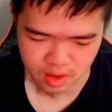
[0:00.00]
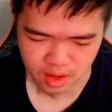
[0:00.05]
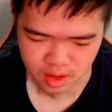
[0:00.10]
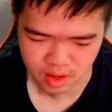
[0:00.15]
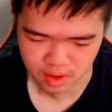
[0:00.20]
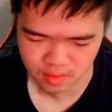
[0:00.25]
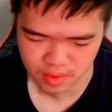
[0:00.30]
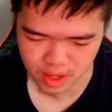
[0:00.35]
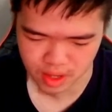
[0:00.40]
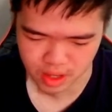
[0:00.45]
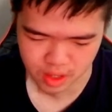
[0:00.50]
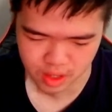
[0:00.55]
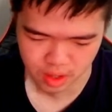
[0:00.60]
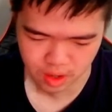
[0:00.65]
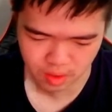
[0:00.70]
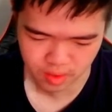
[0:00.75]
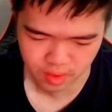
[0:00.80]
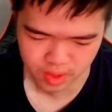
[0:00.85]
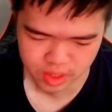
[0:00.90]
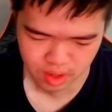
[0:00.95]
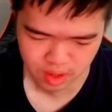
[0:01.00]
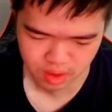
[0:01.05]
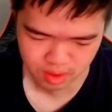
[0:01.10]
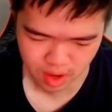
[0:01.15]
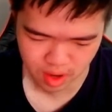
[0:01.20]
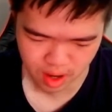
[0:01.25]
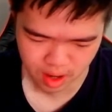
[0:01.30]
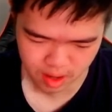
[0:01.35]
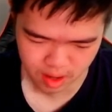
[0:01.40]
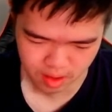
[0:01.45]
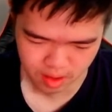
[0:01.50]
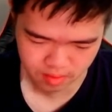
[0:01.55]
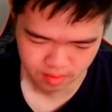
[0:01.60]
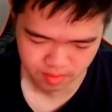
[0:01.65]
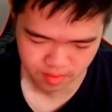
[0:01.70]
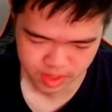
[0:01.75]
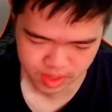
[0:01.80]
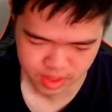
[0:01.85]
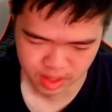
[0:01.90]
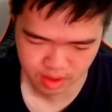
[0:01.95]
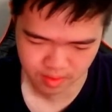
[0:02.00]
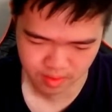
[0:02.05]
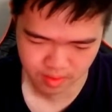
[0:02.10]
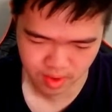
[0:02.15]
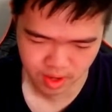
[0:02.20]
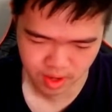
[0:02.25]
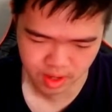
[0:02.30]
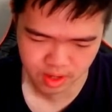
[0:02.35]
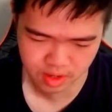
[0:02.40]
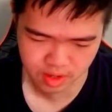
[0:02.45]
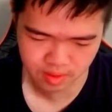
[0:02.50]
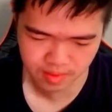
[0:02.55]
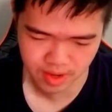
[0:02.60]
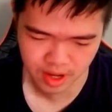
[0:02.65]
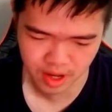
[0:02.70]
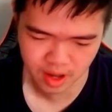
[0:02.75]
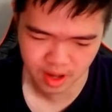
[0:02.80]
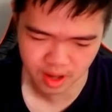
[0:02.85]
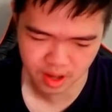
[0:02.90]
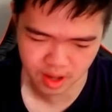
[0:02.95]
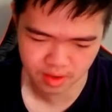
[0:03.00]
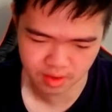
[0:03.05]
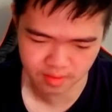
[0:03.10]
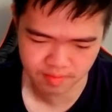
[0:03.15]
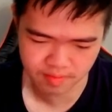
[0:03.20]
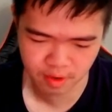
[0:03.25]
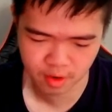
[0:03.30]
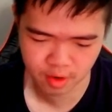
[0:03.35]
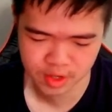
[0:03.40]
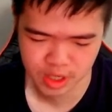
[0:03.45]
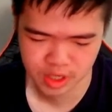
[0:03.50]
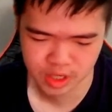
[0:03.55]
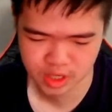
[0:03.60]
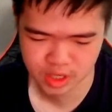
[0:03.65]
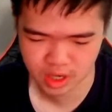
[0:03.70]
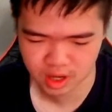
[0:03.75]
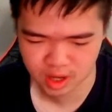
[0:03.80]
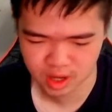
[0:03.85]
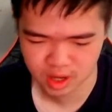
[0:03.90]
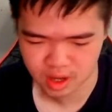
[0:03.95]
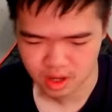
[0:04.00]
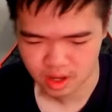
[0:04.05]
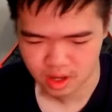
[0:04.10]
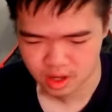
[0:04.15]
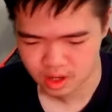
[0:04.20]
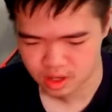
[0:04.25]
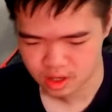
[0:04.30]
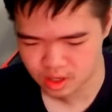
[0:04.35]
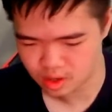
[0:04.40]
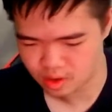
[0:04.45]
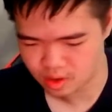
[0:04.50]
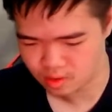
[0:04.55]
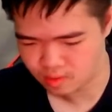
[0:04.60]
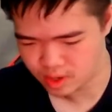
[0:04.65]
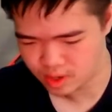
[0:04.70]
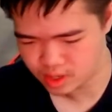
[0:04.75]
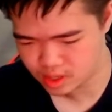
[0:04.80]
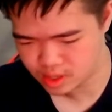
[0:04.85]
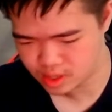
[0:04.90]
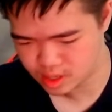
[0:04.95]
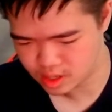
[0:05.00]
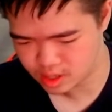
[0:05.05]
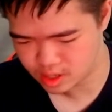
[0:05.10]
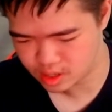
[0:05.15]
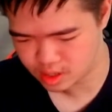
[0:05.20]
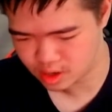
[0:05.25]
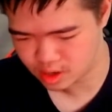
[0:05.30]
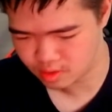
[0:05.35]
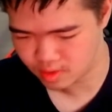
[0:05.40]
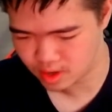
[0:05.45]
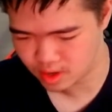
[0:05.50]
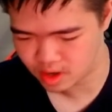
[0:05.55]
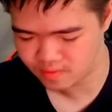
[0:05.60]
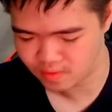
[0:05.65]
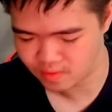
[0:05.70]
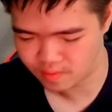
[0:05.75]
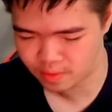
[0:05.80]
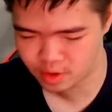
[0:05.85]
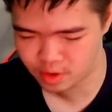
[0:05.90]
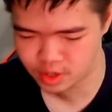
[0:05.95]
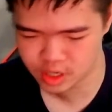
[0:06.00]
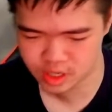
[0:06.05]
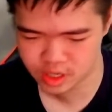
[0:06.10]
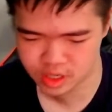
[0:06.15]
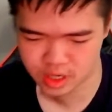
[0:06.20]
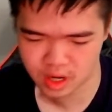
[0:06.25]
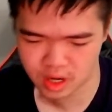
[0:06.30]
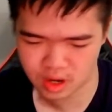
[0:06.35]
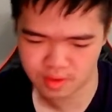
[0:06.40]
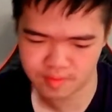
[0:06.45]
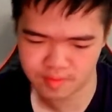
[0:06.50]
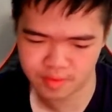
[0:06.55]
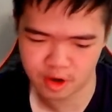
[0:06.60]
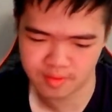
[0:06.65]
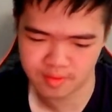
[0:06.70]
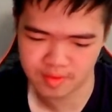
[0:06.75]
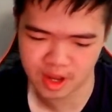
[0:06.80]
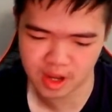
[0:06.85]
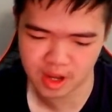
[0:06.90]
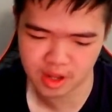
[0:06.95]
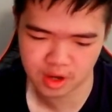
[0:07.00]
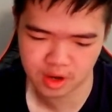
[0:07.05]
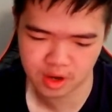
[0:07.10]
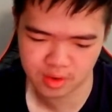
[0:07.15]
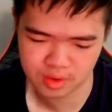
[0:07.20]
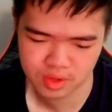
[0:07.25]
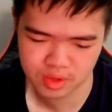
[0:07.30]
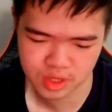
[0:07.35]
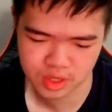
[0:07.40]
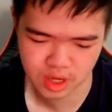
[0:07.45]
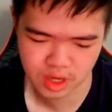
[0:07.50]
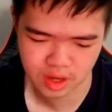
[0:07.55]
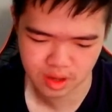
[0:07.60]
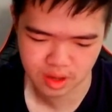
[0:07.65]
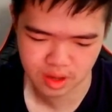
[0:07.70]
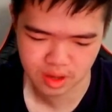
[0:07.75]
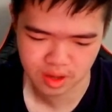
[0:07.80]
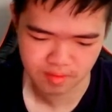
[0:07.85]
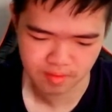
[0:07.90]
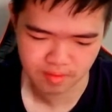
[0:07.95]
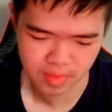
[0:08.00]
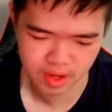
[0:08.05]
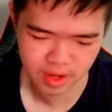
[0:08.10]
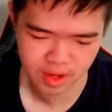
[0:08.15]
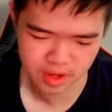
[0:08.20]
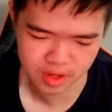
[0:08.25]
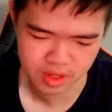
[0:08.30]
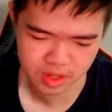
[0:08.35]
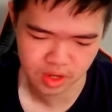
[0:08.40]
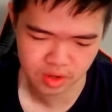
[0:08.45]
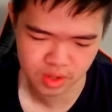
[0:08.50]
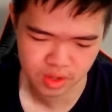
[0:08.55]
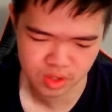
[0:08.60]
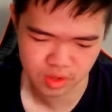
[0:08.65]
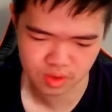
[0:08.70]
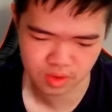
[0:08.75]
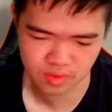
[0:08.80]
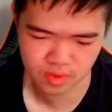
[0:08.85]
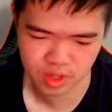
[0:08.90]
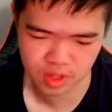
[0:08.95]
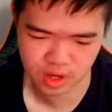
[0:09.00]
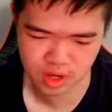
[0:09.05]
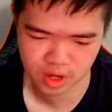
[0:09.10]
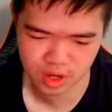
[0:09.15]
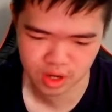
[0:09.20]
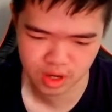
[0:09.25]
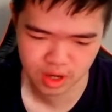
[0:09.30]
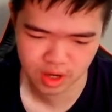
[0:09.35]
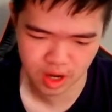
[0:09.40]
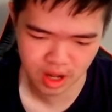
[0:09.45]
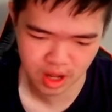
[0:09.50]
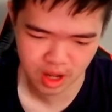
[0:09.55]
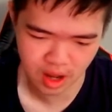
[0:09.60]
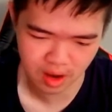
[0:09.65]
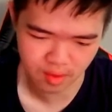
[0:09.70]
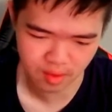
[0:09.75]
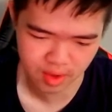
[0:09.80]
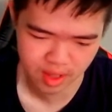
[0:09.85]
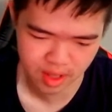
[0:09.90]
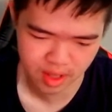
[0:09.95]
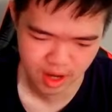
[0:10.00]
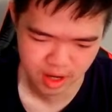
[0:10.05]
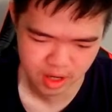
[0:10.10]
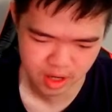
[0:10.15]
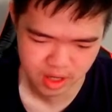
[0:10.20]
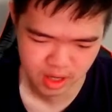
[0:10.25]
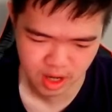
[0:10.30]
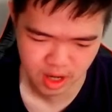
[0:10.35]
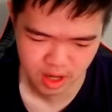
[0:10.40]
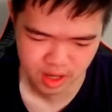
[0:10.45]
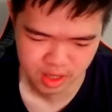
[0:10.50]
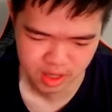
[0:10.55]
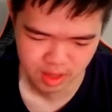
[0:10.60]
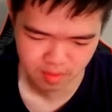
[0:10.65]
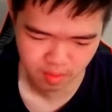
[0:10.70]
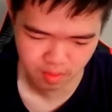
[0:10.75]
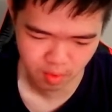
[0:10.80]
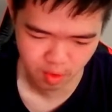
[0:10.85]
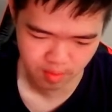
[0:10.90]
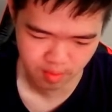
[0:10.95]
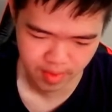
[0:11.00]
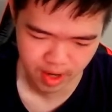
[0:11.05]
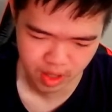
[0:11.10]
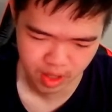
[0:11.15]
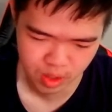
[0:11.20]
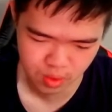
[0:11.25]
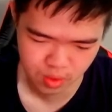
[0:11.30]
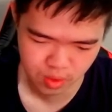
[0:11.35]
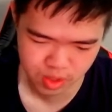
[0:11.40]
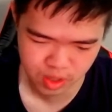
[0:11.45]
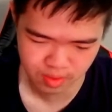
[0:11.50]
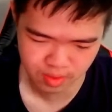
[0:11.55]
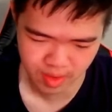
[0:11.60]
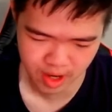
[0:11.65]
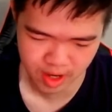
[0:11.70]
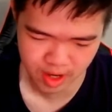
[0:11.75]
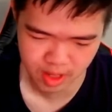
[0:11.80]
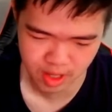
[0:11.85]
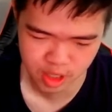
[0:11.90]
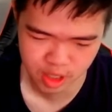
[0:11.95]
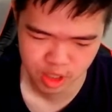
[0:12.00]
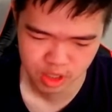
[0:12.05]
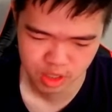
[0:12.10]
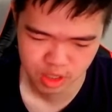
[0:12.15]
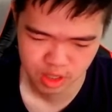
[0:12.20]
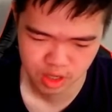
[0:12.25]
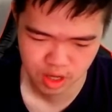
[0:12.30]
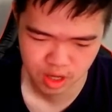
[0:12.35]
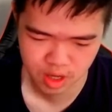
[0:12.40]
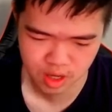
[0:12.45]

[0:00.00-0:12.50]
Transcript: and ready to go. Once they're uh, once they're ready to be uh, purchased. So once they're ready for purchase, then I'll probably get those because those look really good, and I would like to get some more Megazords in my collection